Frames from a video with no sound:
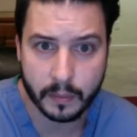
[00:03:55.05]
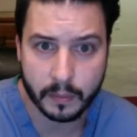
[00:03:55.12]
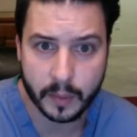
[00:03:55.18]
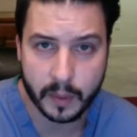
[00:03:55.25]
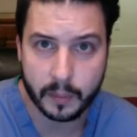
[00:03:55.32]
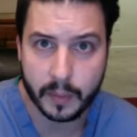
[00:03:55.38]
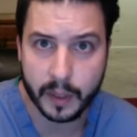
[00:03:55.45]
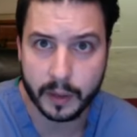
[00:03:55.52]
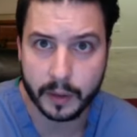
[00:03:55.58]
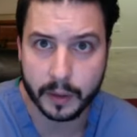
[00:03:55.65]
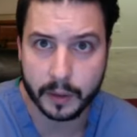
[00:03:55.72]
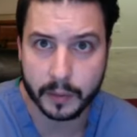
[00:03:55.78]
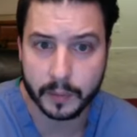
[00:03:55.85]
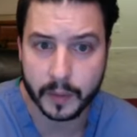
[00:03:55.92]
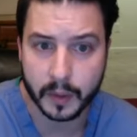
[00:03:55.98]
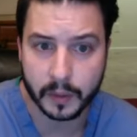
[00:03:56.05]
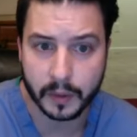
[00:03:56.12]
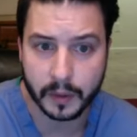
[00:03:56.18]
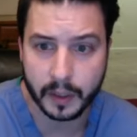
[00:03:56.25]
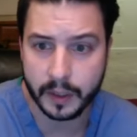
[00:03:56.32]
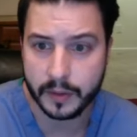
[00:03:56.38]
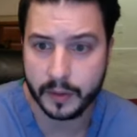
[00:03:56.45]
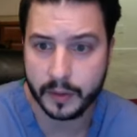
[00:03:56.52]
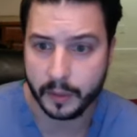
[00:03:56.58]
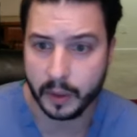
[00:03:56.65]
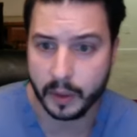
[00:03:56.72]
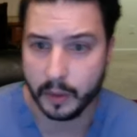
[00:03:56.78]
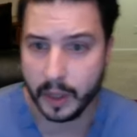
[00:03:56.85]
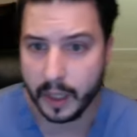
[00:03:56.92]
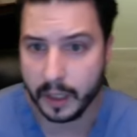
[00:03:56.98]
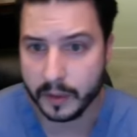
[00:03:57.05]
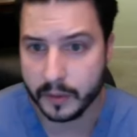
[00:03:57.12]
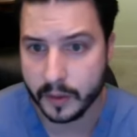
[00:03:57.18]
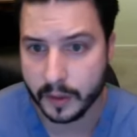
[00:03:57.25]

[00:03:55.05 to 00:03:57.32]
bit better. You only lost 308.